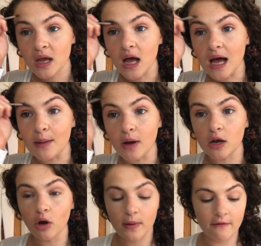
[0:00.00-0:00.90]
A
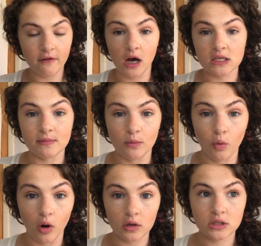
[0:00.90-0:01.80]
lot of people ask me
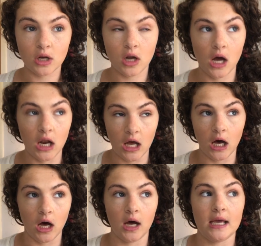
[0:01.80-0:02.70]
what colour
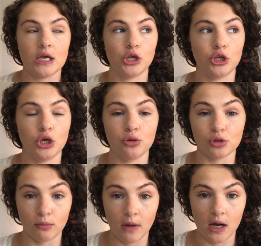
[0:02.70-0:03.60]
I use
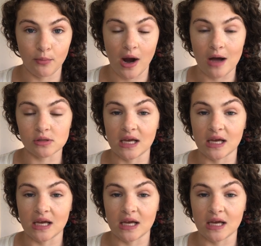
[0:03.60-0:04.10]
on my brows,